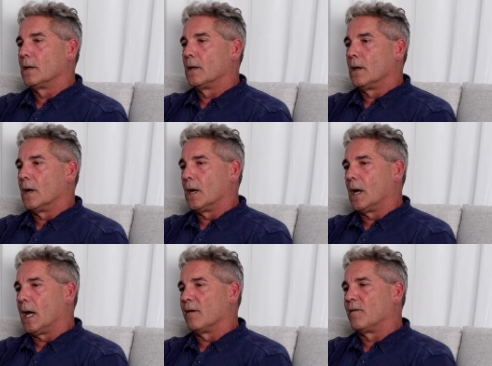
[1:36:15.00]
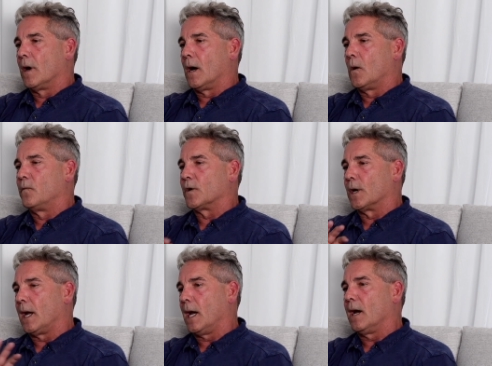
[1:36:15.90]
have over
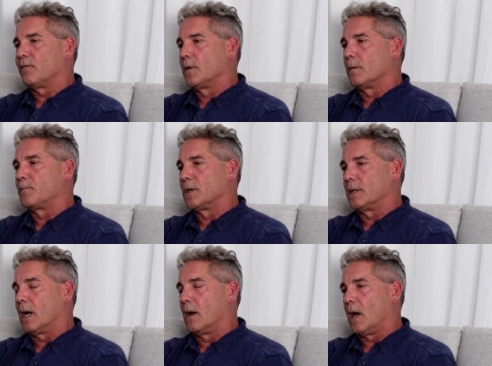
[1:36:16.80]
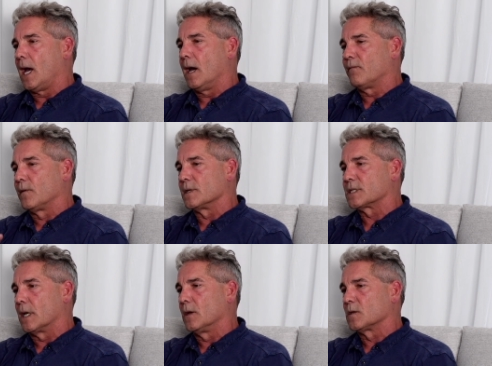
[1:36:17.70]
half of the
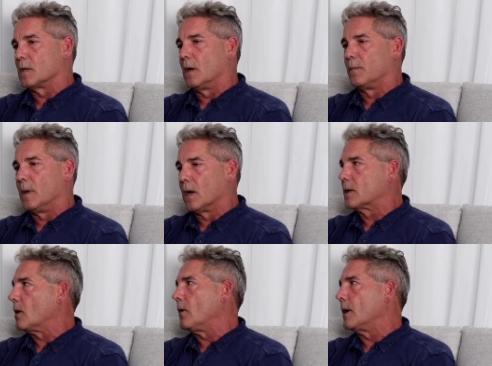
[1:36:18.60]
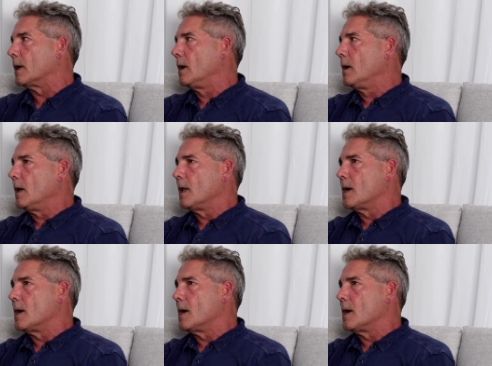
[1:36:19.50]
sales occurring in an